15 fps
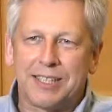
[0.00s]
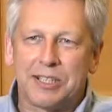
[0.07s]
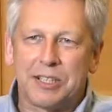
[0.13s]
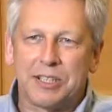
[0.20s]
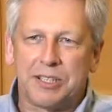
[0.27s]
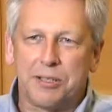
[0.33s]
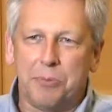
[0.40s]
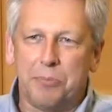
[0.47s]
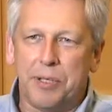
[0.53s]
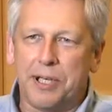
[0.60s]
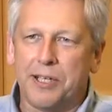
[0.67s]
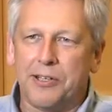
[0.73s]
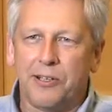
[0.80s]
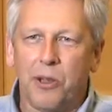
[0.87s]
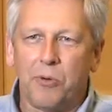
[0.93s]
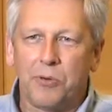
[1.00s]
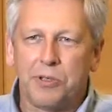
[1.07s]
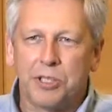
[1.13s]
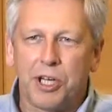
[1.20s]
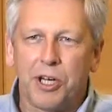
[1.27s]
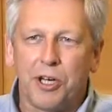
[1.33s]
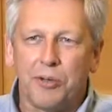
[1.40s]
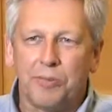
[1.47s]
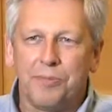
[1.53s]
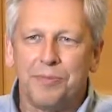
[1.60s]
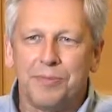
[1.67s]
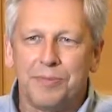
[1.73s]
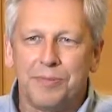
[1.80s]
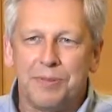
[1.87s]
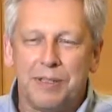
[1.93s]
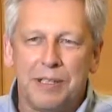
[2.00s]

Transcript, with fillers: it's the big long term